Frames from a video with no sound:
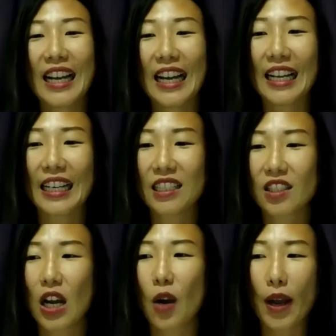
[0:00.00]
And then
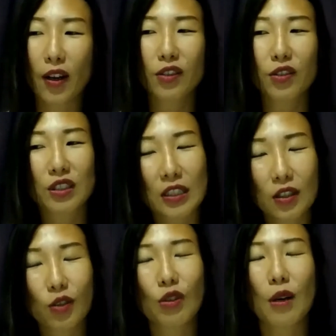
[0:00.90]
so I went on to
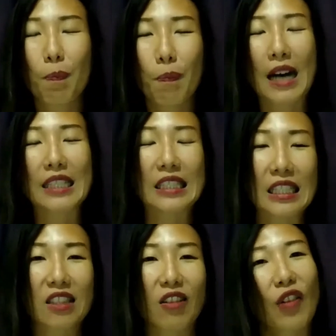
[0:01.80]
do a
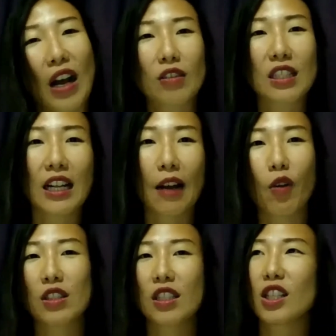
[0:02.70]
master's of counseling and
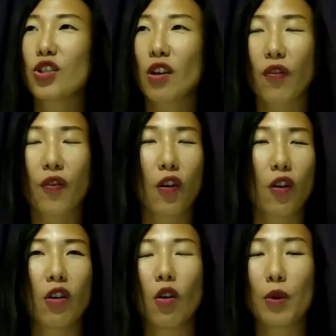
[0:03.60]
was in the job
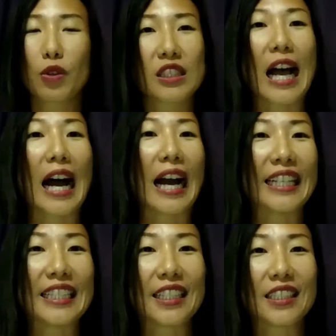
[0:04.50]
for almost 9
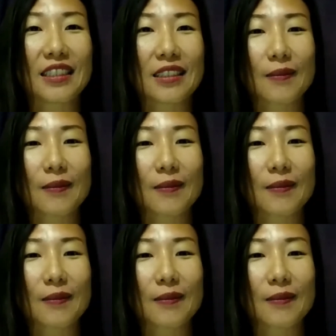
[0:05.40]
years.